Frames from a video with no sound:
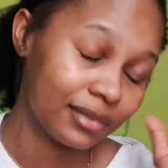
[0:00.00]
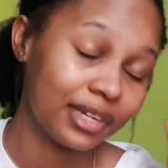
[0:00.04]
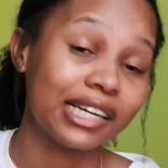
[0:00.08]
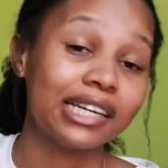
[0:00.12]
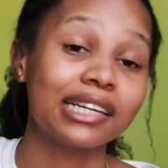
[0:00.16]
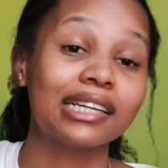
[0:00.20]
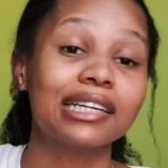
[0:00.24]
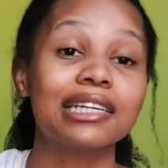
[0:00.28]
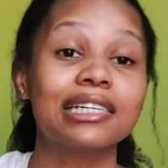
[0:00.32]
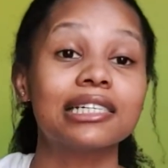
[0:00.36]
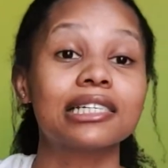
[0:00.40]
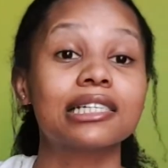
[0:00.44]

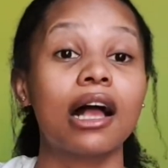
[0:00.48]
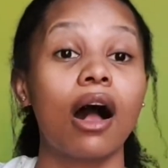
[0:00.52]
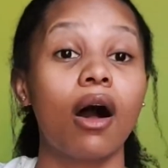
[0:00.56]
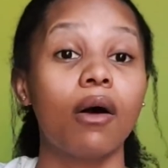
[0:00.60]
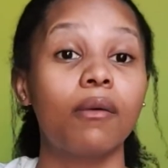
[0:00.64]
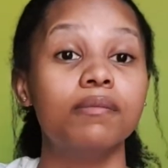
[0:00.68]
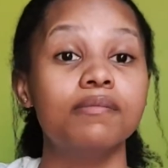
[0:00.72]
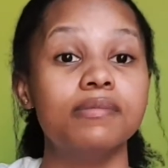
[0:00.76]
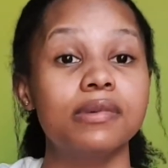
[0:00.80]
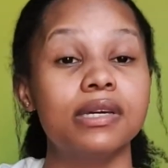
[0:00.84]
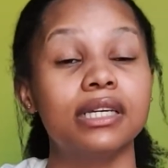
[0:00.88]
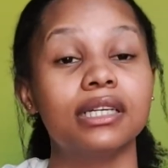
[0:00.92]
English,
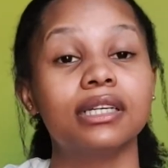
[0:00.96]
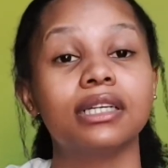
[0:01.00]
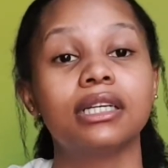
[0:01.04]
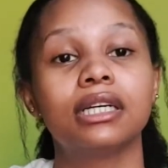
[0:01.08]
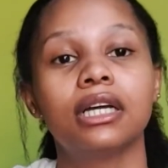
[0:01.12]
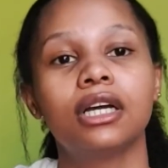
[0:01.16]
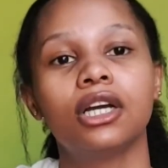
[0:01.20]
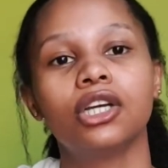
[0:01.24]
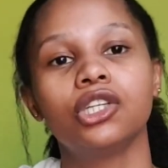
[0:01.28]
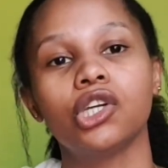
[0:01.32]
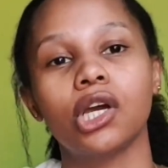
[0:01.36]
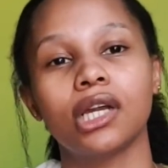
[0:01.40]
help me.
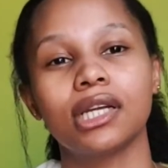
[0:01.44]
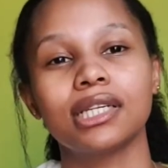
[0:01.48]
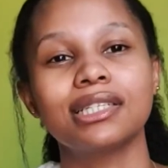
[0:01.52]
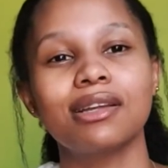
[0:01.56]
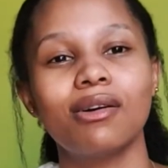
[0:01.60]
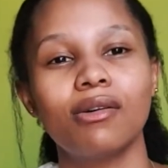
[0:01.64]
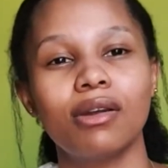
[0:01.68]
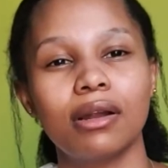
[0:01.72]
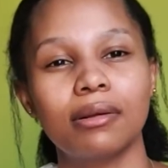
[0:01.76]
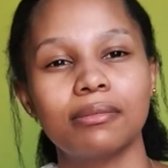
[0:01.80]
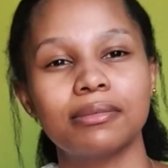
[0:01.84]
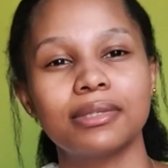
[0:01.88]
You
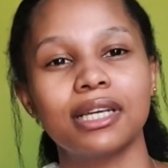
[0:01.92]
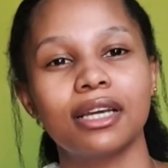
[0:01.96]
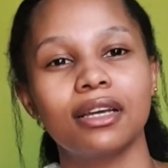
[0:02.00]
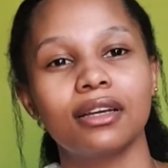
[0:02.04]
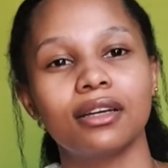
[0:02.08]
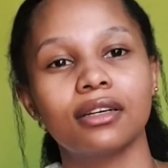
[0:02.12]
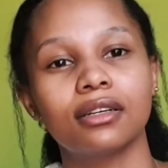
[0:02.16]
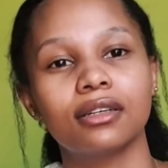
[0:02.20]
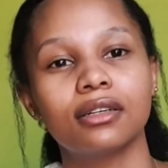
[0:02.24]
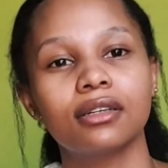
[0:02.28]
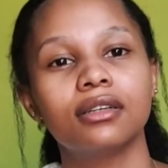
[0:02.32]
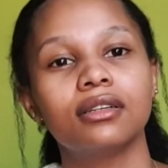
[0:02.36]
understand what I'm
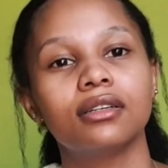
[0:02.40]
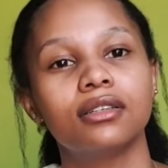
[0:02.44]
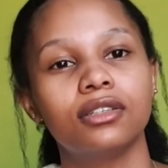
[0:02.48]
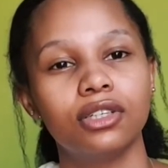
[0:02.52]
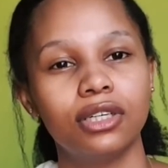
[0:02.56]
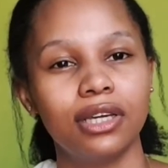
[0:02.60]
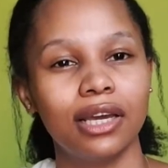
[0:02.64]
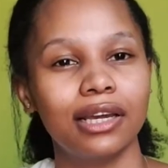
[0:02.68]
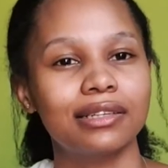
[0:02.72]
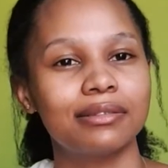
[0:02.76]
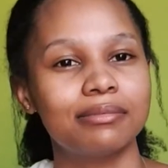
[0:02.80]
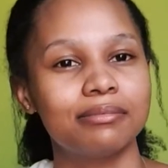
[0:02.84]
saying? You
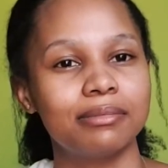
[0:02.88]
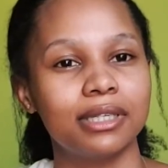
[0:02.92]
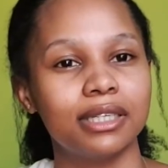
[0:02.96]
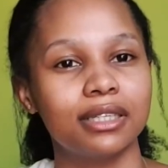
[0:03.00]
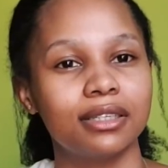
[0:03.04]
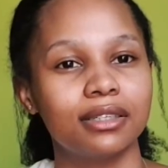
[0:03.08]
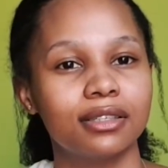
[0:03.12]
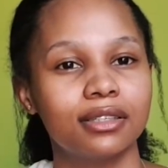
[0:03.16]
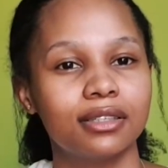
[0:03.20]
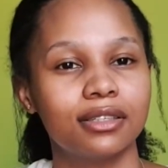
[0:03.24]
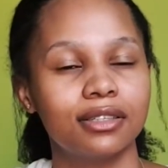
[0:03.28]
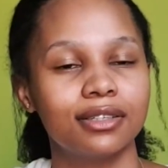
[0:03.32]
get me.